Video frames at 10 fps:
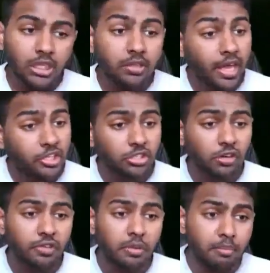There she's gone
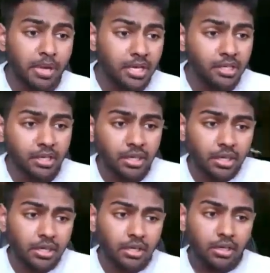for the mid,
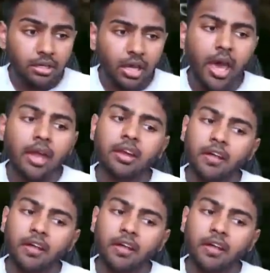and